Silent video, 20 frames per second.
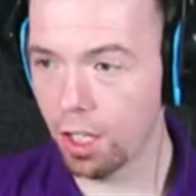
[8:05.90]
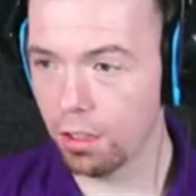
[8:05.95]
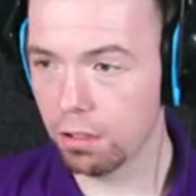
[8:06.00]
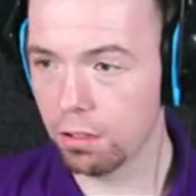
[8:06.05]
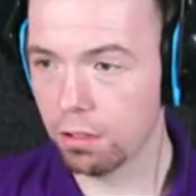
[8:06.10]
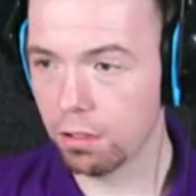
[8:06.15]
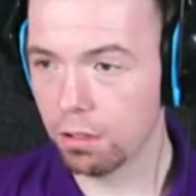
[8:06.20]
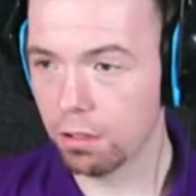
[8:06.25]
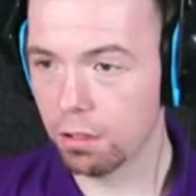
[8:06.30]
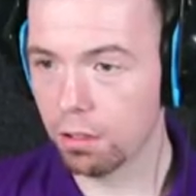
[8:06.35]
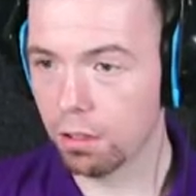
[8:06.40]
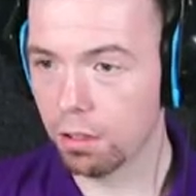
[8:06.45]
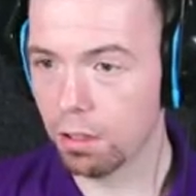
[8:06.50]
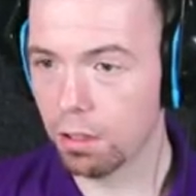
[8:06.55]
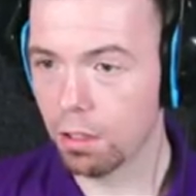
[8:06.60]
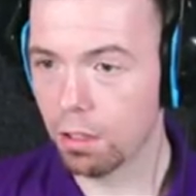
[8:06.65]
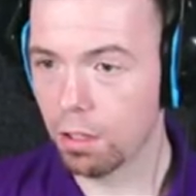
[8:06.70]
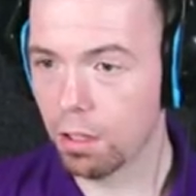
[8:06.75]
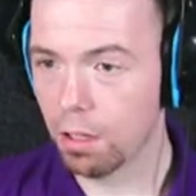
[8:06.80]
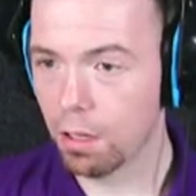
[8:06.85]
It came up.
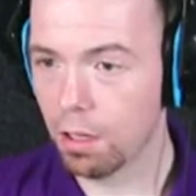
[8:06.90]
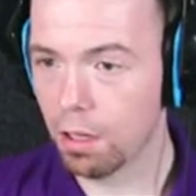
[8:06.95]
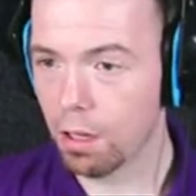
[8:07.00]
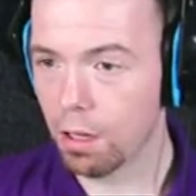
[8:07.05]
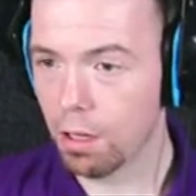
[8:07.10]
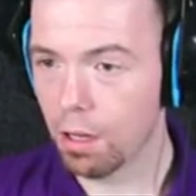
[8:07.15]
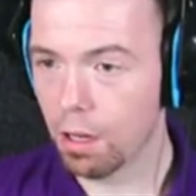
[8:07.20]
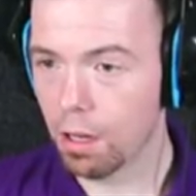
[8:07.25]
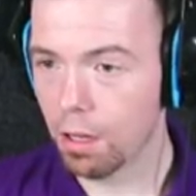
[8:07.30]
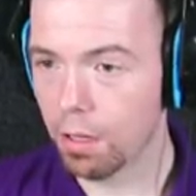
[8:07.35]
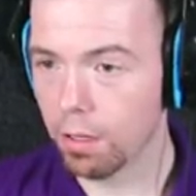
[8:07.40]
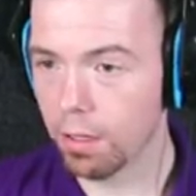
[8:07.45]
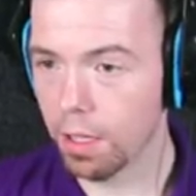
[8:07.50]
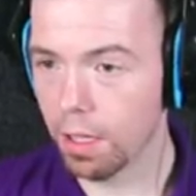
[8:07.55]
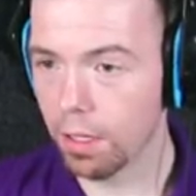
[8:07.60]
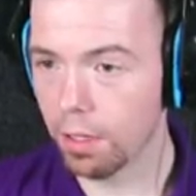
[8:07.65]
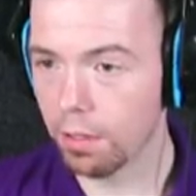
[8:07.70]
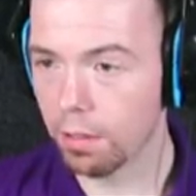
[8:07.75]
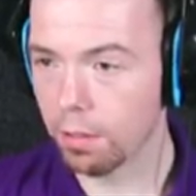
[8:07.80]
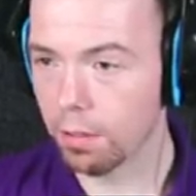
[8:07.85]

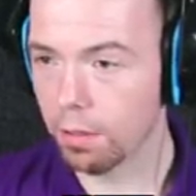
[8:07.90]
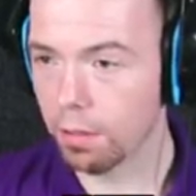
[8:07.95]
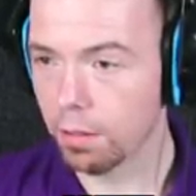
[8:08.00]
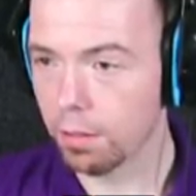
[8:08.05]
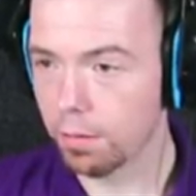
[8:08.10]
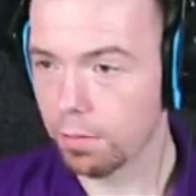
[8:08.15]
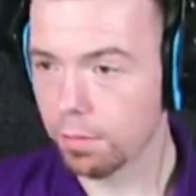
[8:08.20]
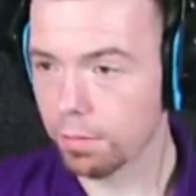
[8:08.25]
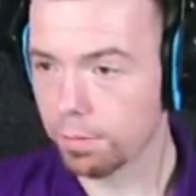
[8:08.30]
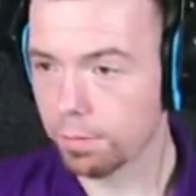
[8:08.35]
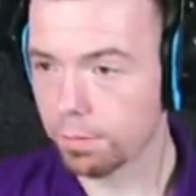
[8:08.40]
Yeah. Chip shot plus.